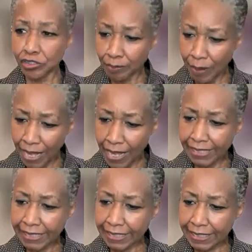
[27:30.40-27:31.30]
your
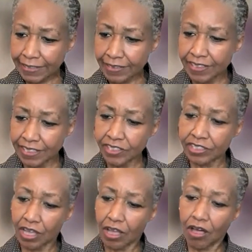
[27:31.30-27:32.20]
mind, is this